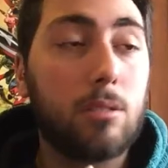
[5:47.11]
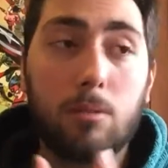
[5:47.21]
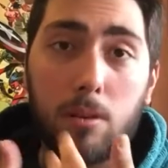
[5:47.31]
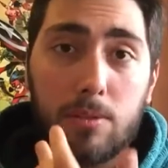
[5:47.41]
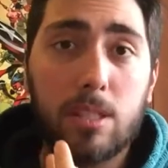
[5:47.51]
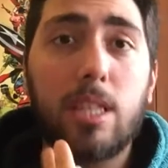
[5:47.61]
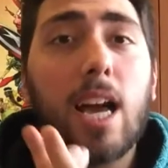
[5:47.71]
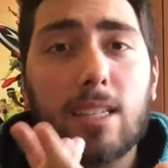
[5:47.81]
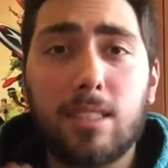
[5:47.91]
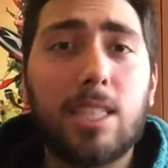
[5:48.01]
Obviously, he
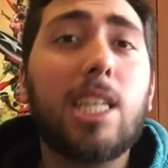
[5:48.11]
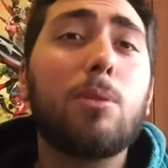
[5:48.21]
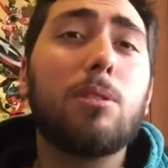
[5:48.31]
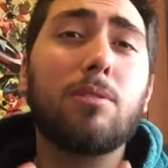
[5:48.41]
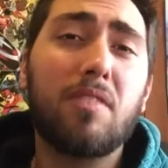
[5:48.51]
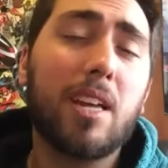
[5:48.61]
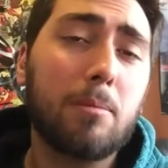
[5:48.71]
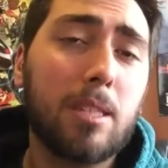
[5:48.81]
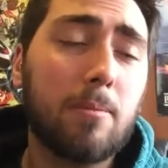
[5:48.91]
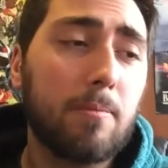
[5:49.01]
accidentally killed his
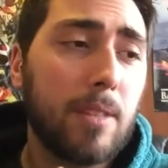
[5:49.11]
family.